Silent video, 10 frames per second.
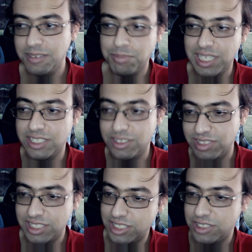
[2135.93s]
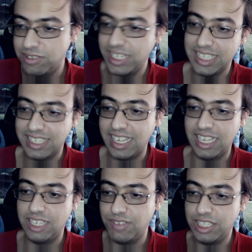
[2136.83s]
but once you get the
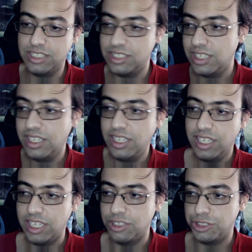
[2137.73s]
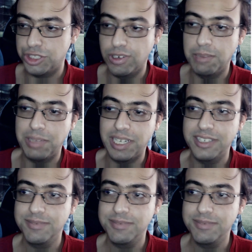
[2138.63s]
hang of it, it'll show up here.